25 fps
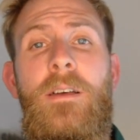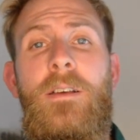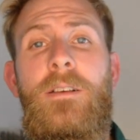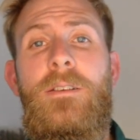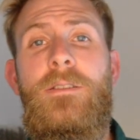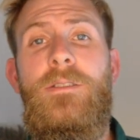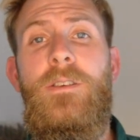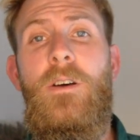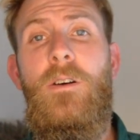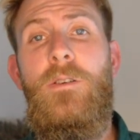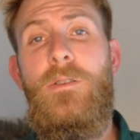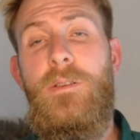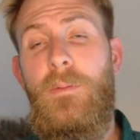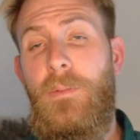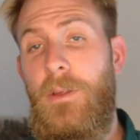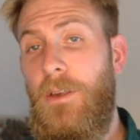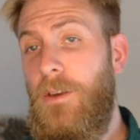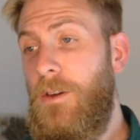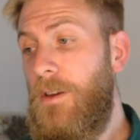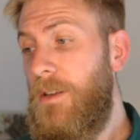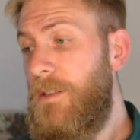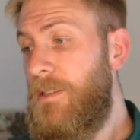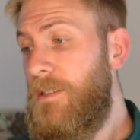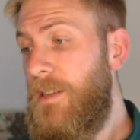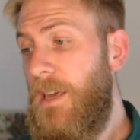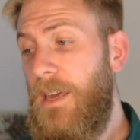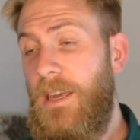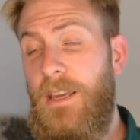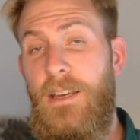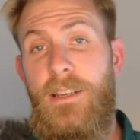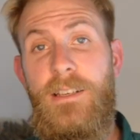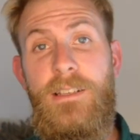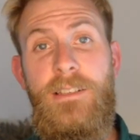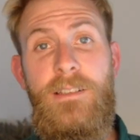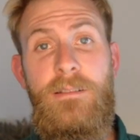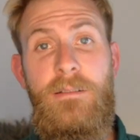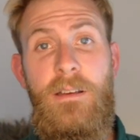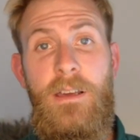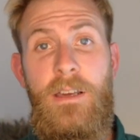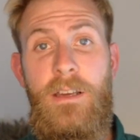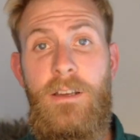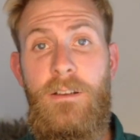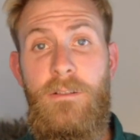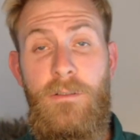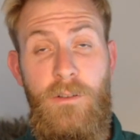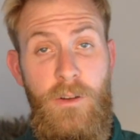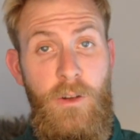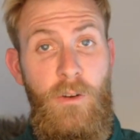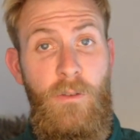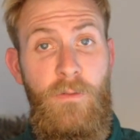So something you could say is,
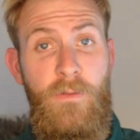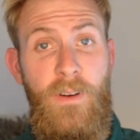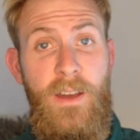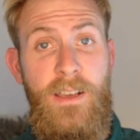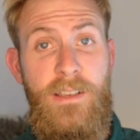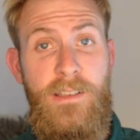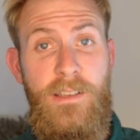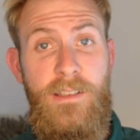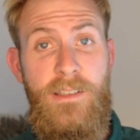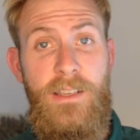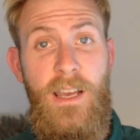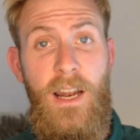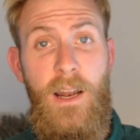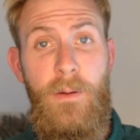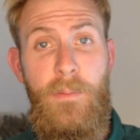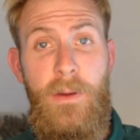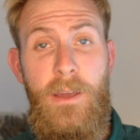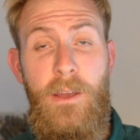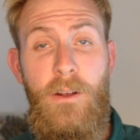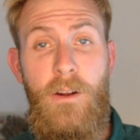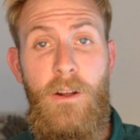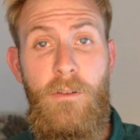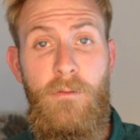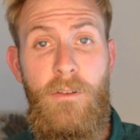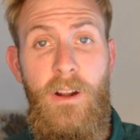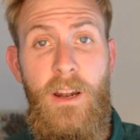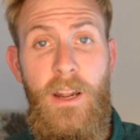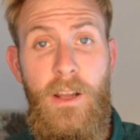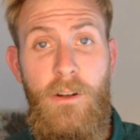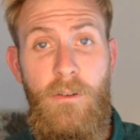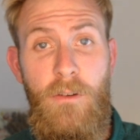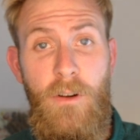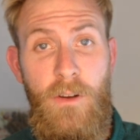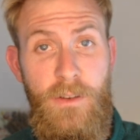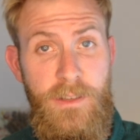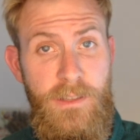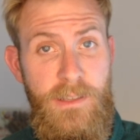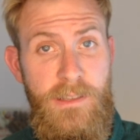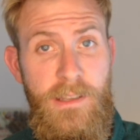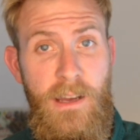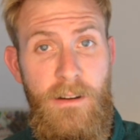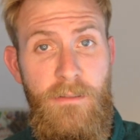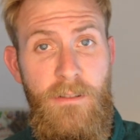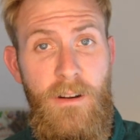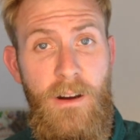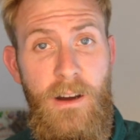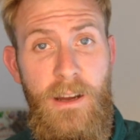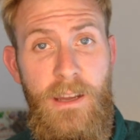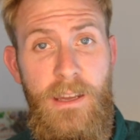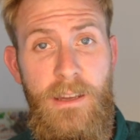"God, your face is telling me you look really cross, is that
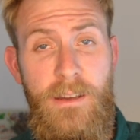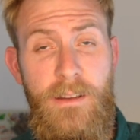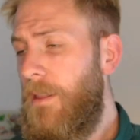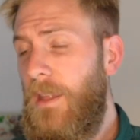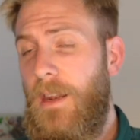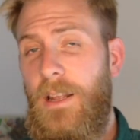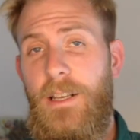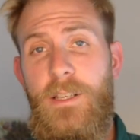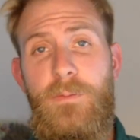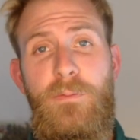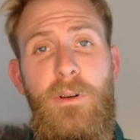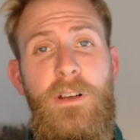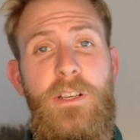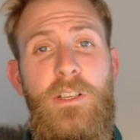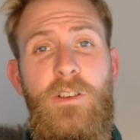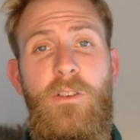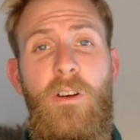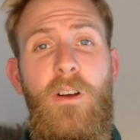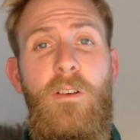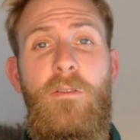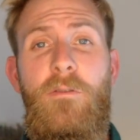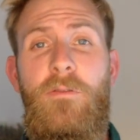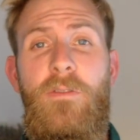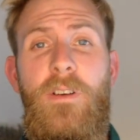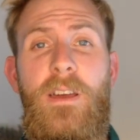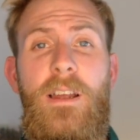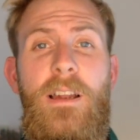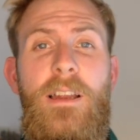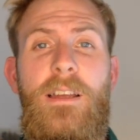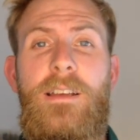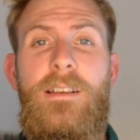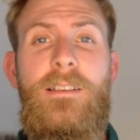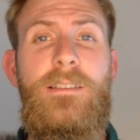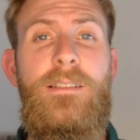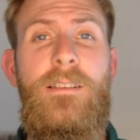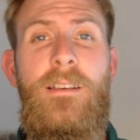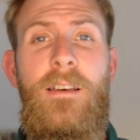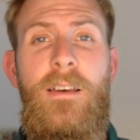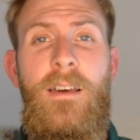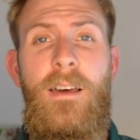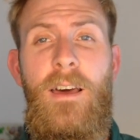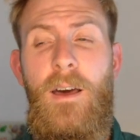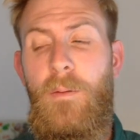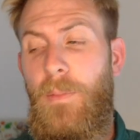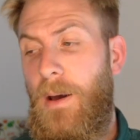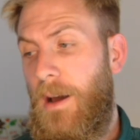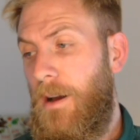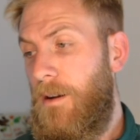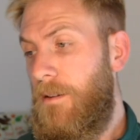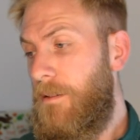right?" Then express your own feelings
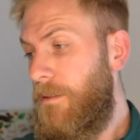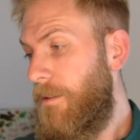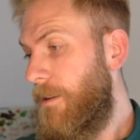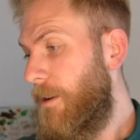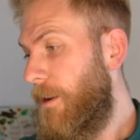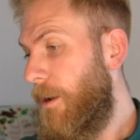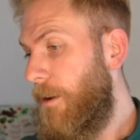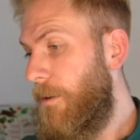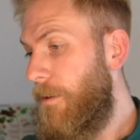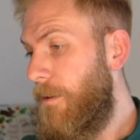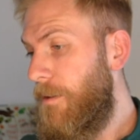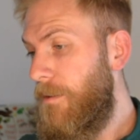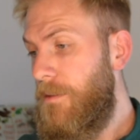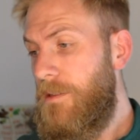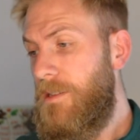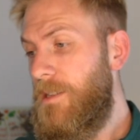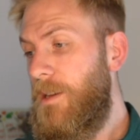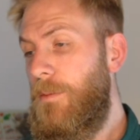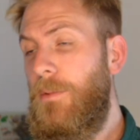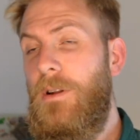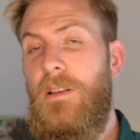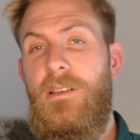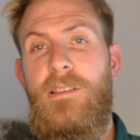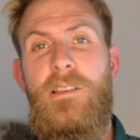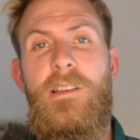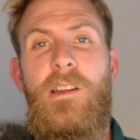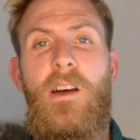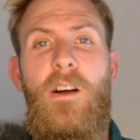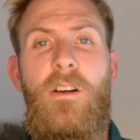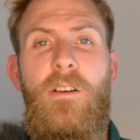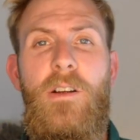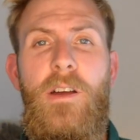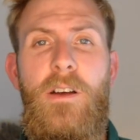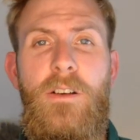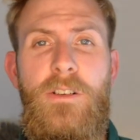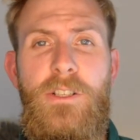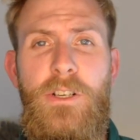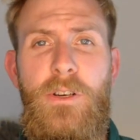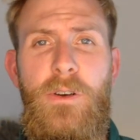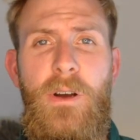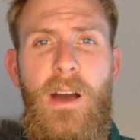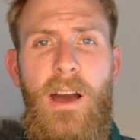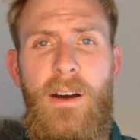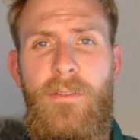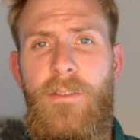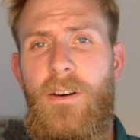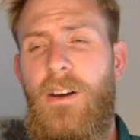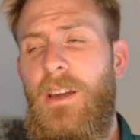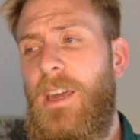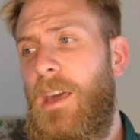about, similar scenarios you
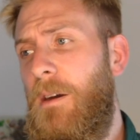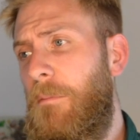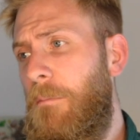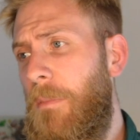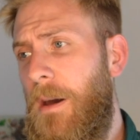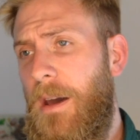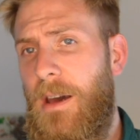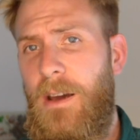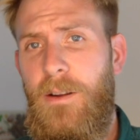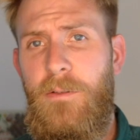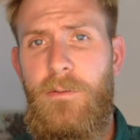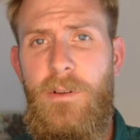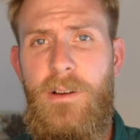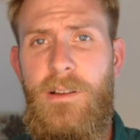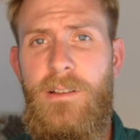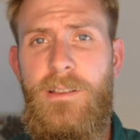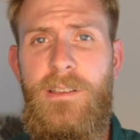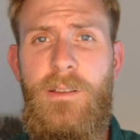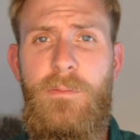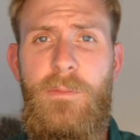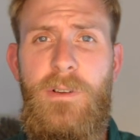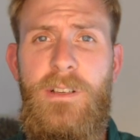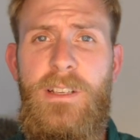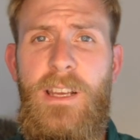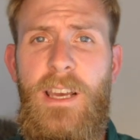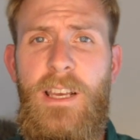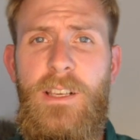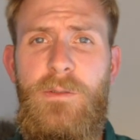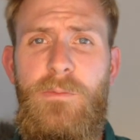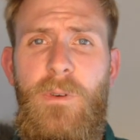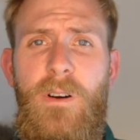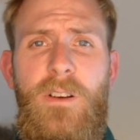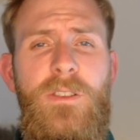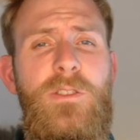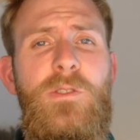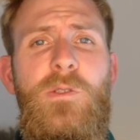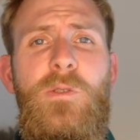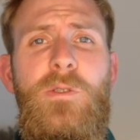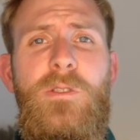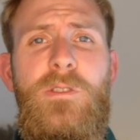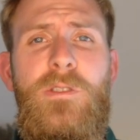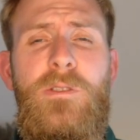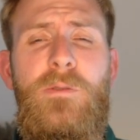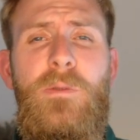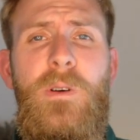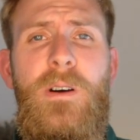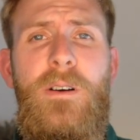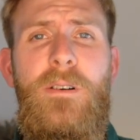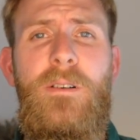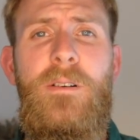have. I get mad when someone takes my toys as
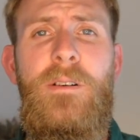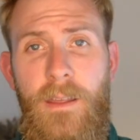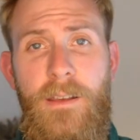well.